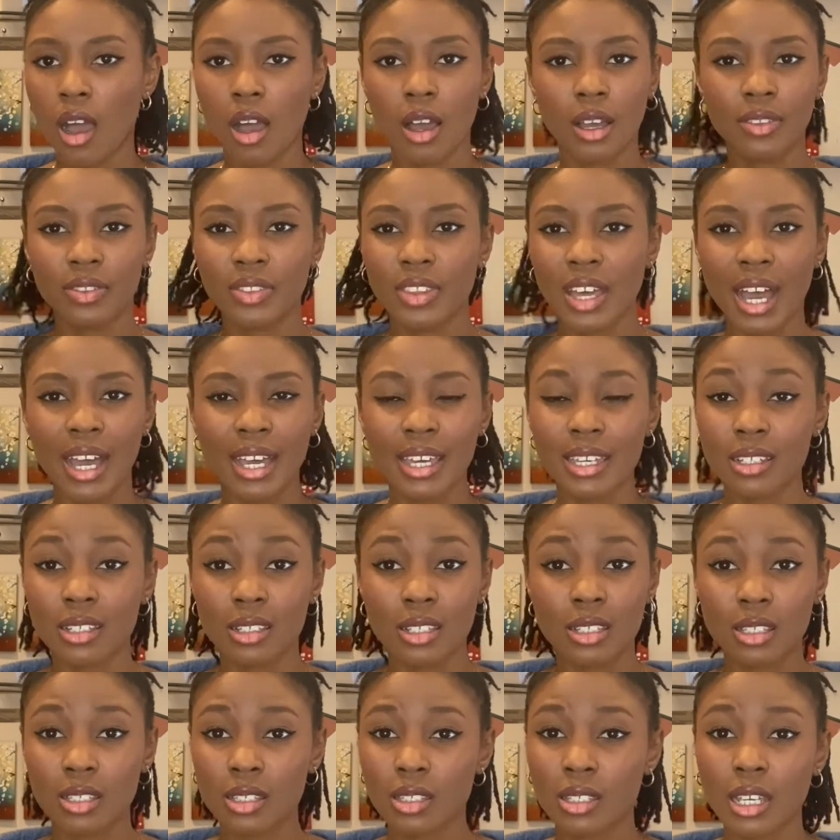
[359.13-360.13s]
that
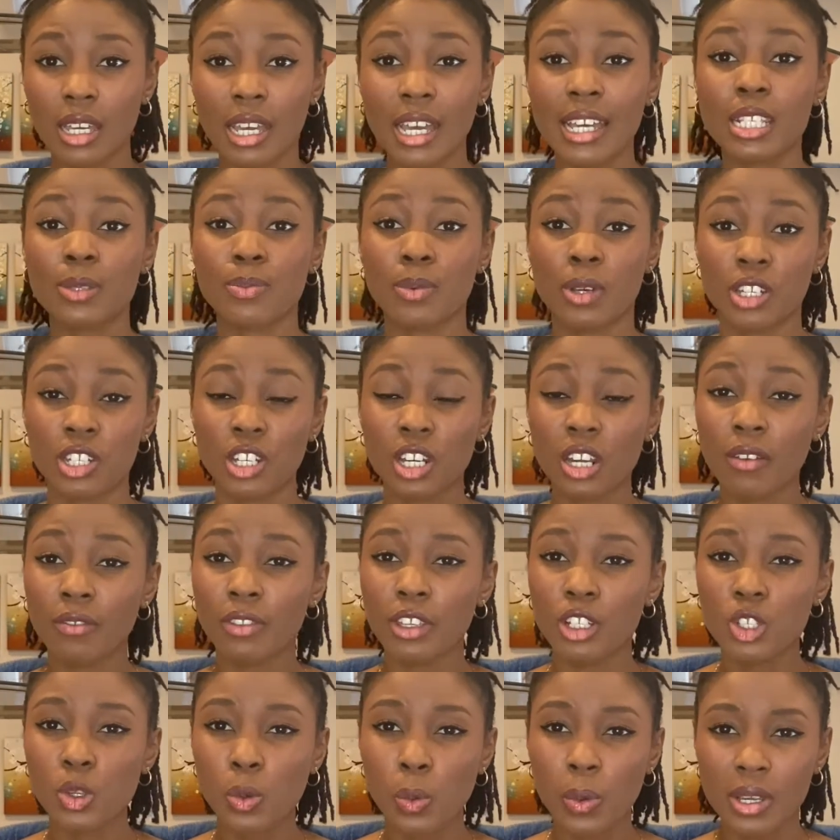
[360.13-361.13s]
is, especially if
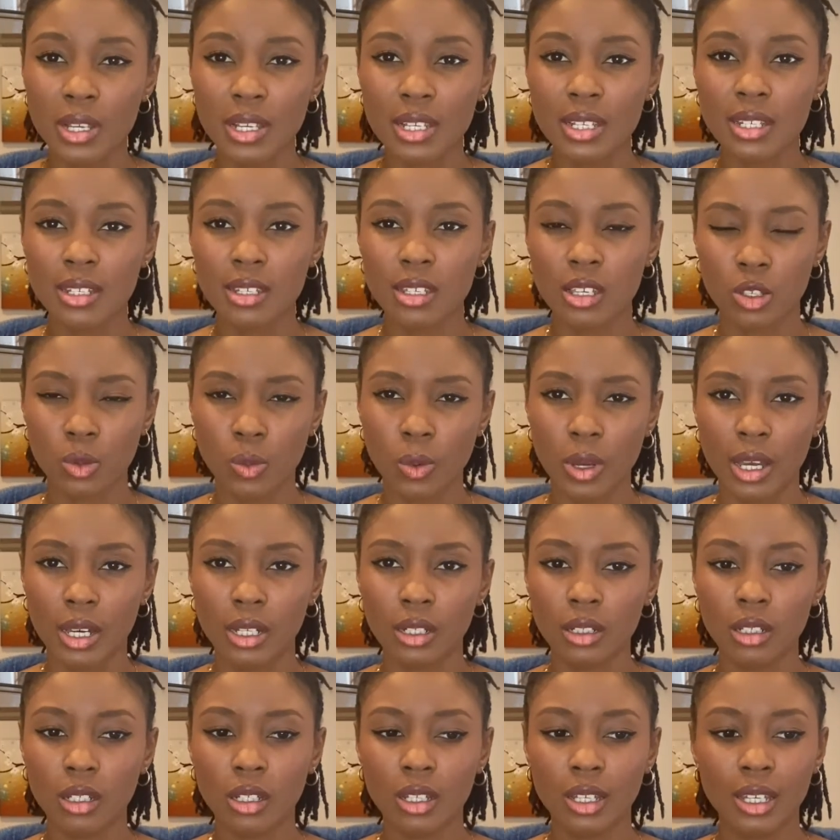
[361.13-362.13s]
they're twisted as
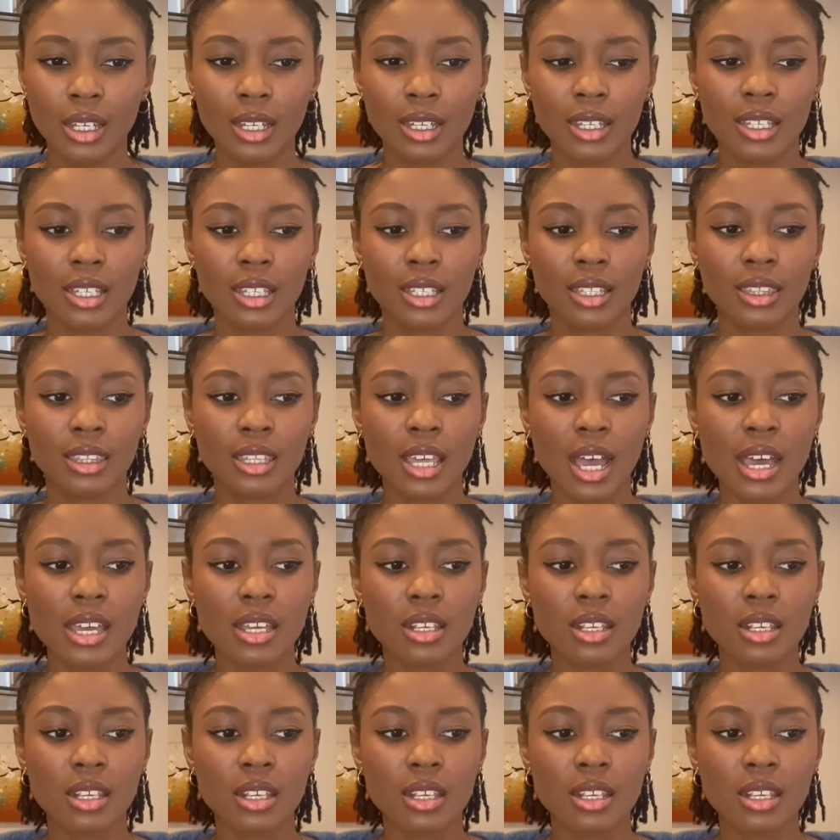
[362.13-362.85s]
well, that is